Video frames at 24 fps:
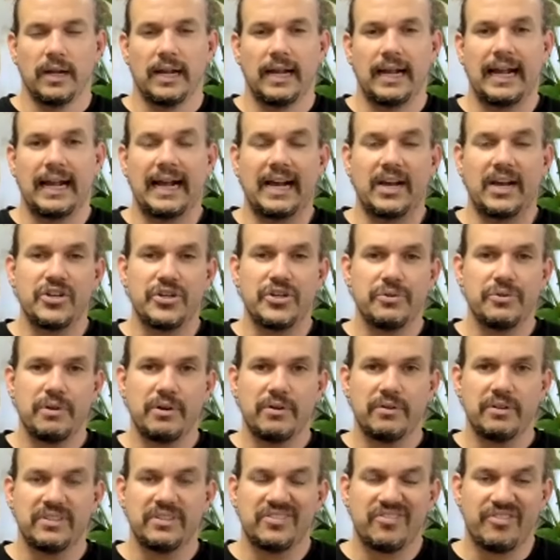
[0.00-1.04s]
As you
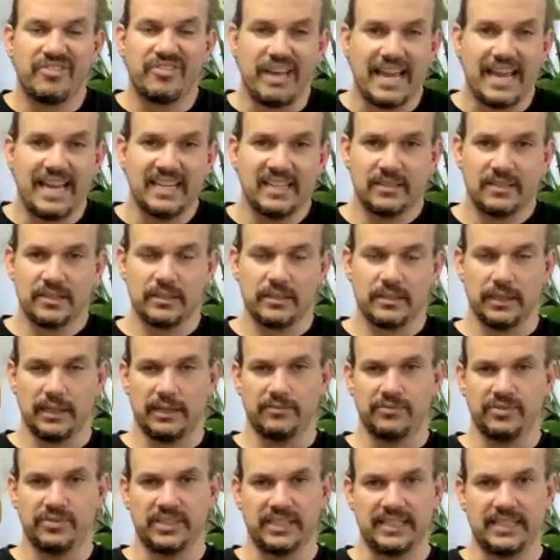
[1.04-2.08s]
notice the hand
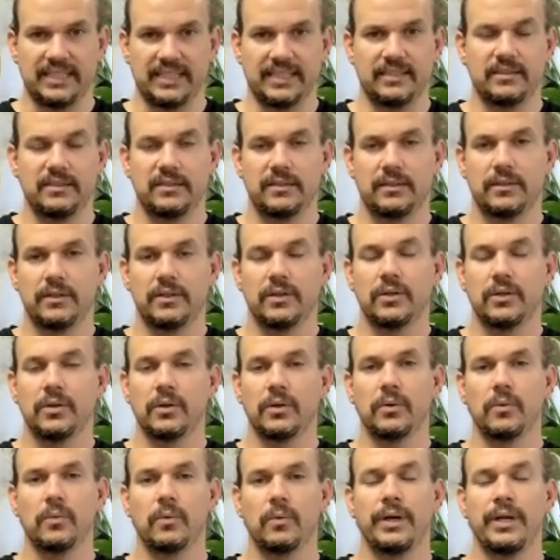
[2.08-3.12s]
gloves again,
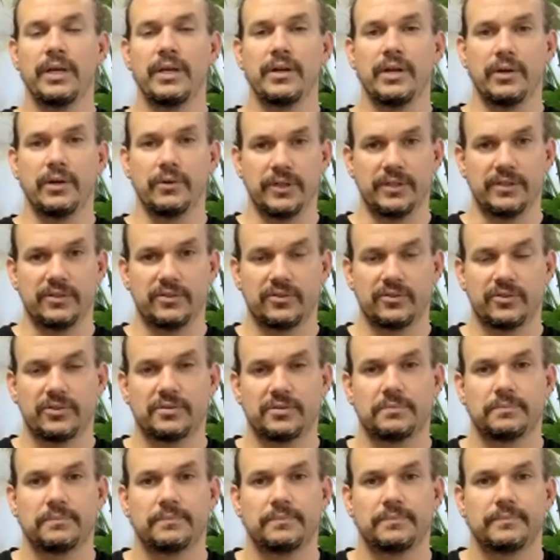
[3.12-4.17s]
what do you notice?